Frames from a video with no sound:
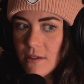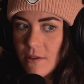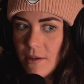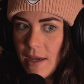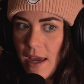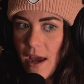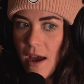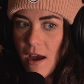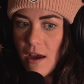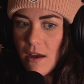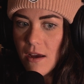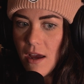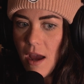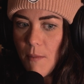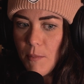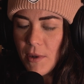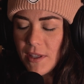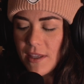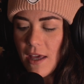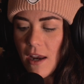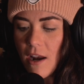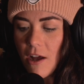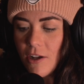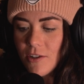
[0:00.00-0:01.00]
yeah.
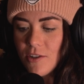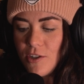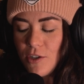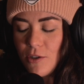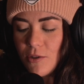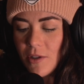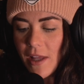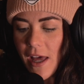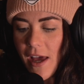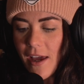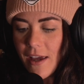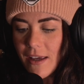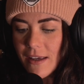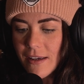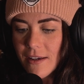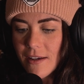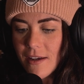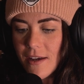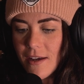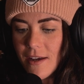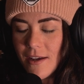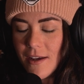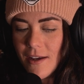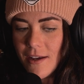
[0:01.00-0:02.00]
But then I'll do
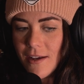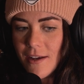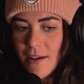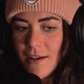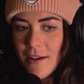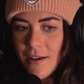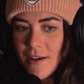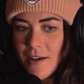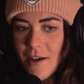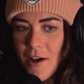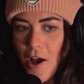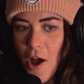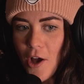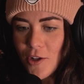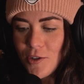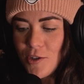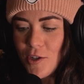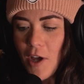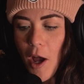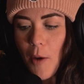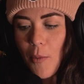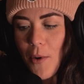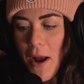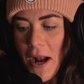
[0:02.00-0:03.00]
like, I'll
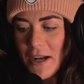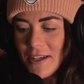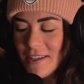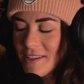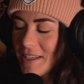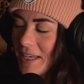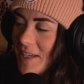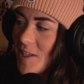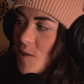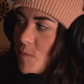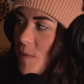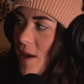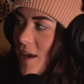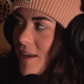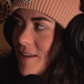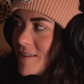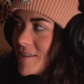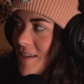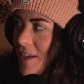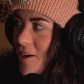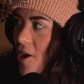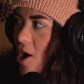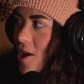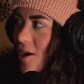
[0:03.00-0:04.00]
practice like
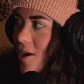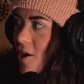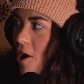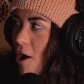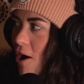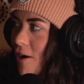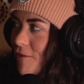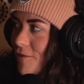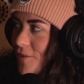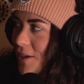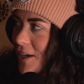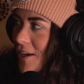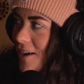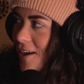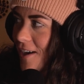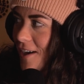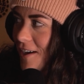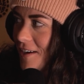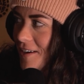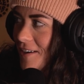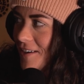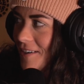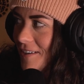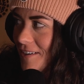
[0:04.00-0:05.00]
spins, like on and off, like
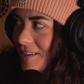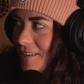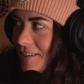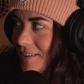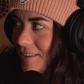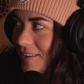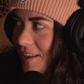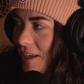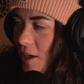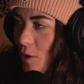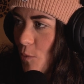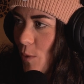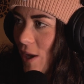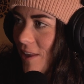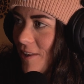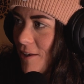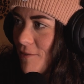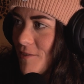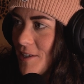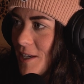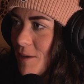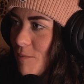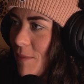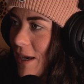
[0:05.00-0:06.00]
a
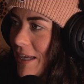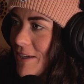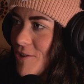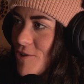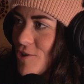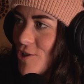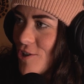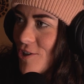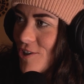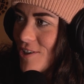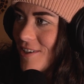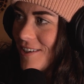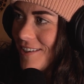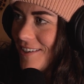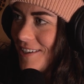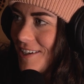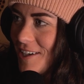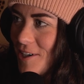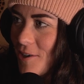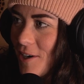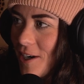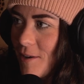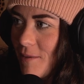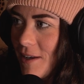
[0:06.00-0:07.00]
weightlifting bench.
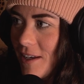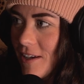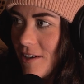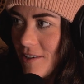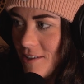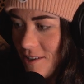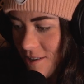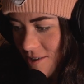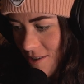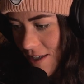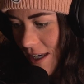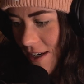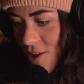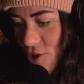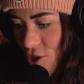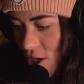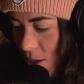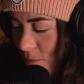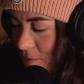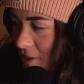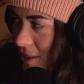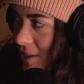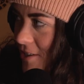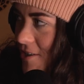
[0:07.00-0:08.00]
You know what I mean? Because it's like
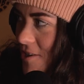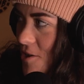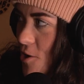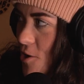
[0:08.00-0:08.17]
shaped like a